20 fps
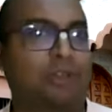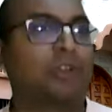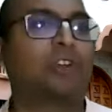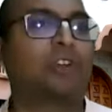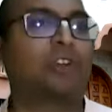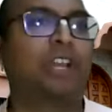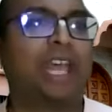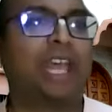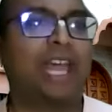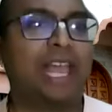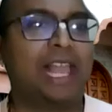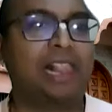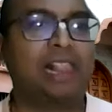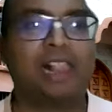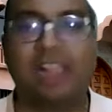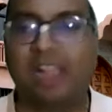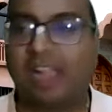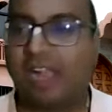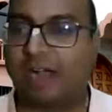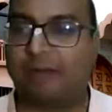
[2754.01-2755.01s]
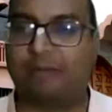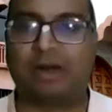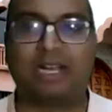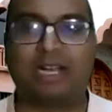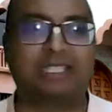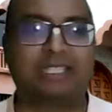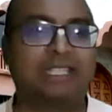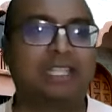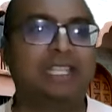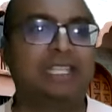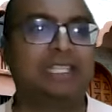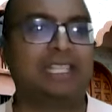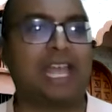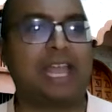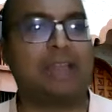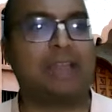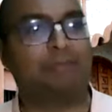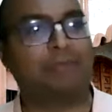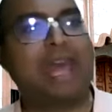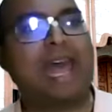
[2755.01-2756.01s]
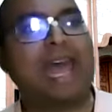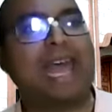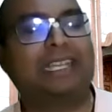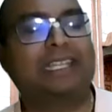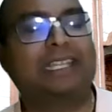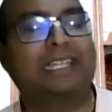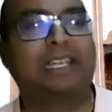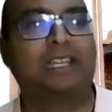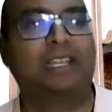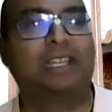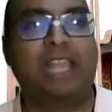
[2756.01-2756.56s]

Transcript: crocodile. Amongst this, I am that.